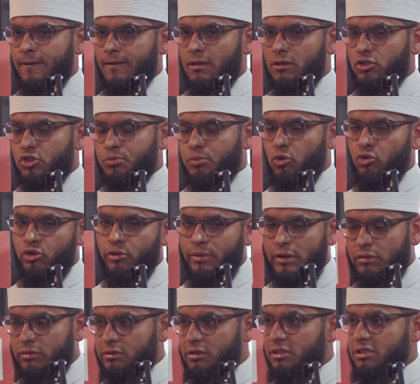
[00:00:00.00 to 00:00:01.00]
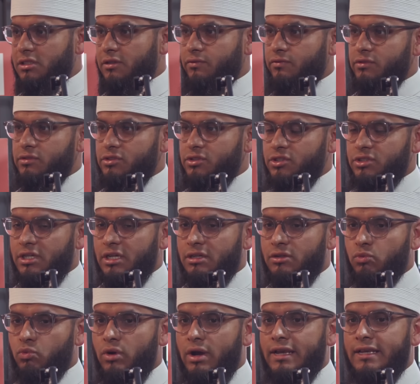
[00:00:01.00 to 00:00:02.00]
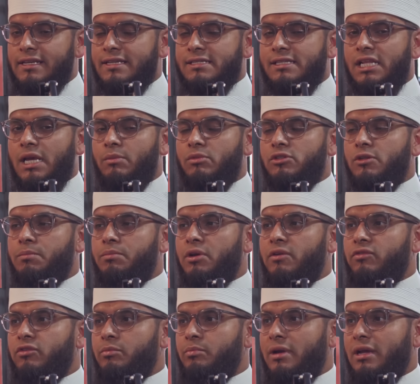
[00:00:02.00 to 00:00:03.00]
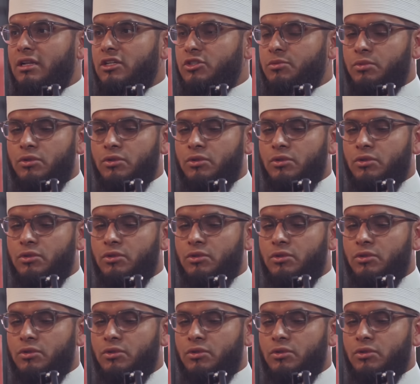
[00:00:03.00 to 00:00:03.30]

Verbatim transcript: you spoke about these differences and why Islam is the perfect balance.